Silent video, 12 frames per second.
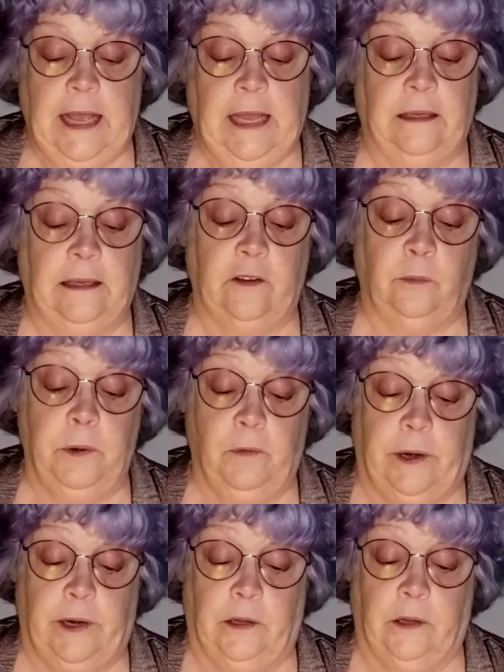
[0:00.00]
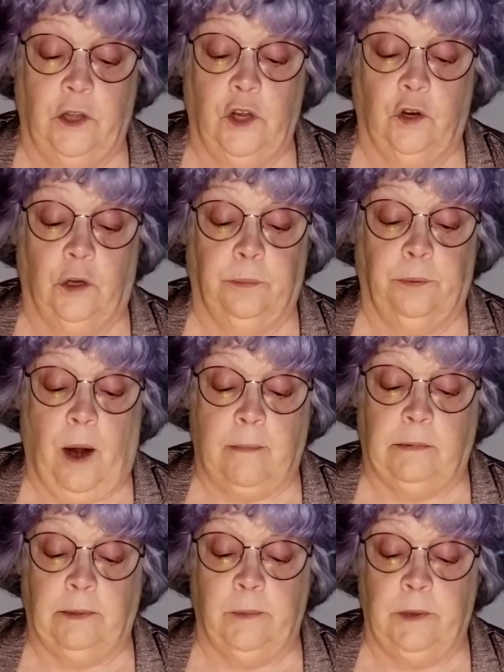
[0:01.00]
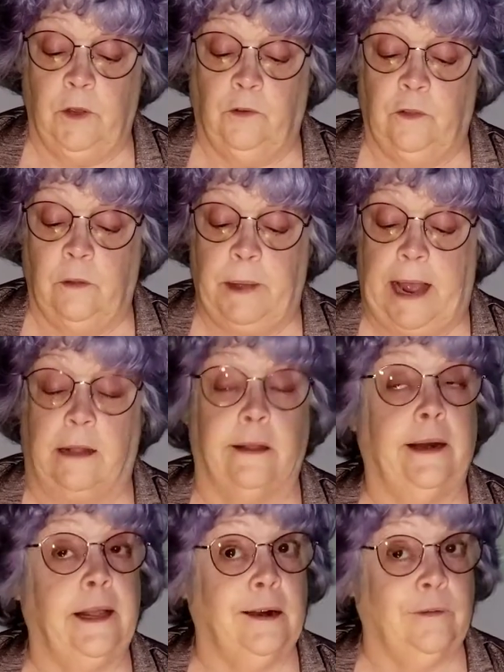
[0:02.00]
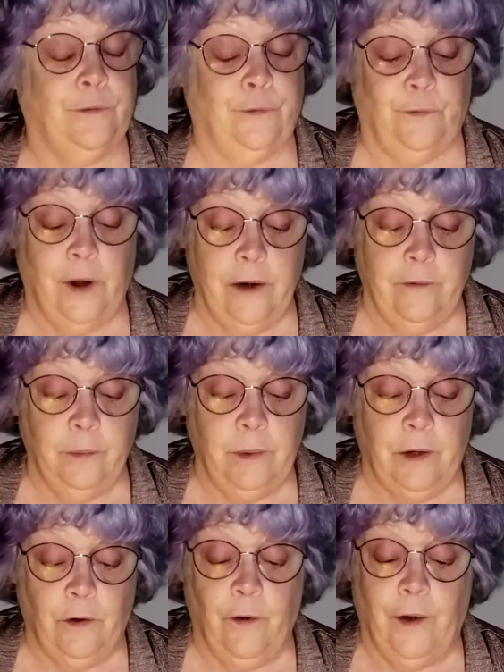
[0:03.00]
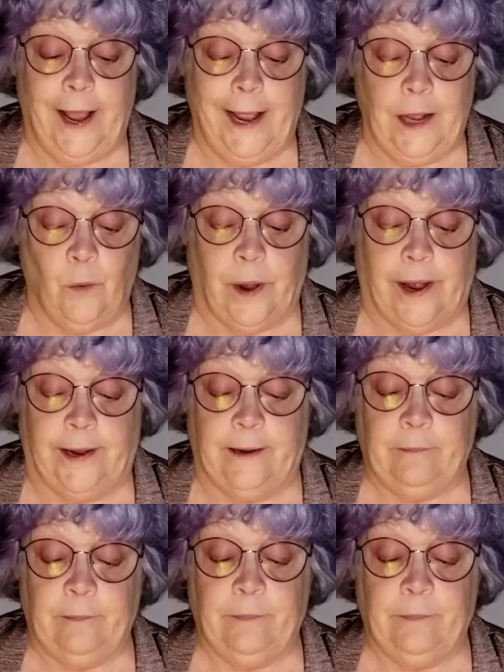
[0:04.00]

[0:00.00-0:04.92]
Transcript: And let's be real, you'll probably be using the palette in front of a mirror anyway,"